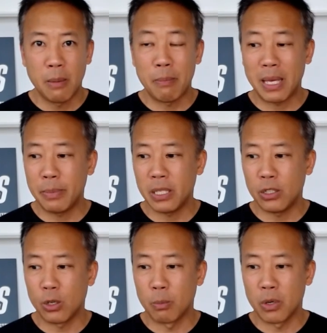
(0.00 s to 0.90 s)
Maybe
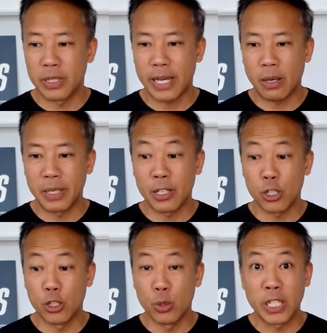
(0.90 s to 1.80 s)
you're burnt out because
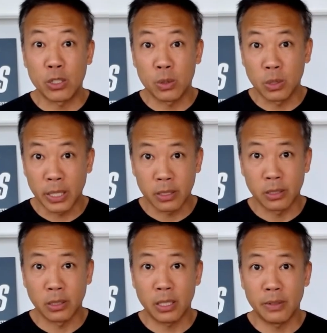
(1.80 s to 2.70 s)
you're doing too
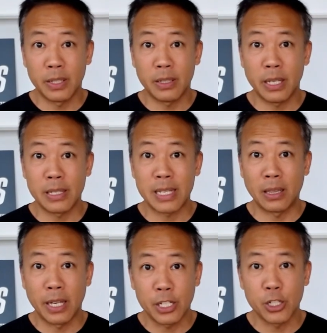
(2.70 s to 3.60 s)
little of the things
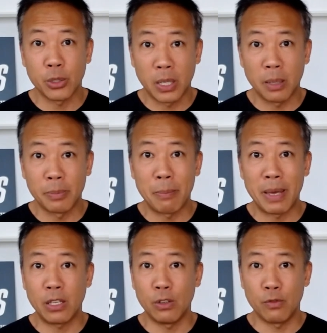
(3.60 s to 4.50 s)
that light you up, that
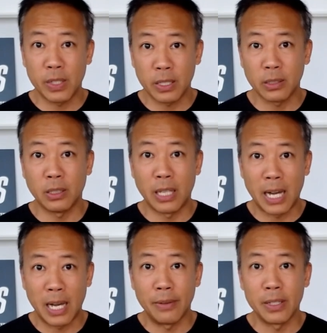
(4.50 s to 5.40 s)
make you feel
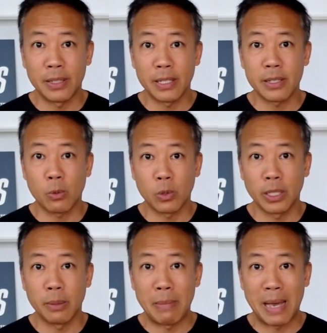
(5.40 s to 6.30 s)
alive, the things that
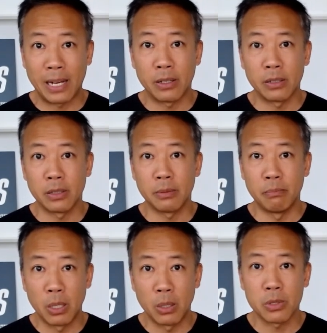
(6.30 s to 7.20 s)
really matter
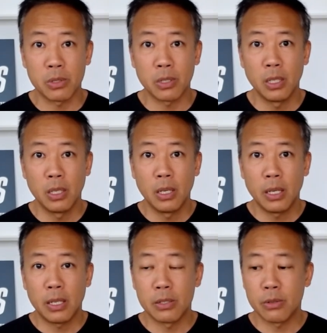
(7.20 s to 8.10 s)
most.
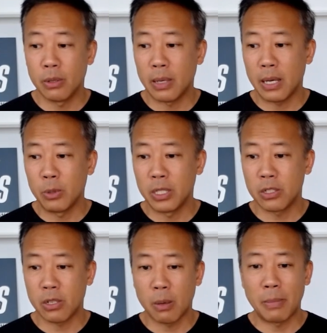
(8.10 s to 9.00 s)
And so I would
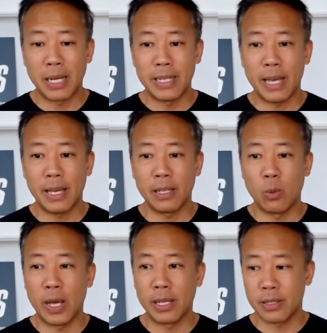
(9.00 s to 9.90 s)
start my day in a
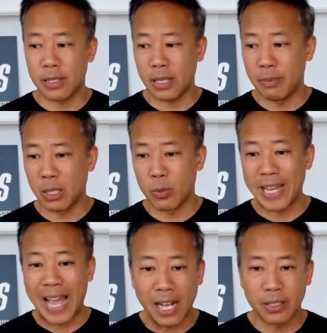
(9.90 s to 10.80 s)
way instead of being
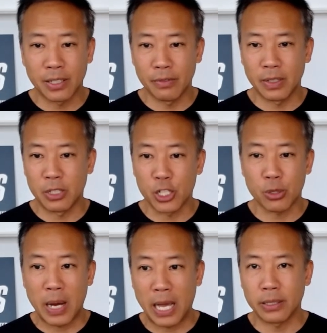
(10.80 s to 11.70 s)
reactive and
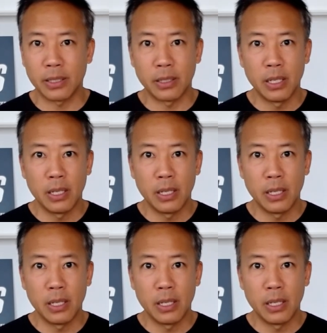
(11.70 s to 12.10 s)
distracted,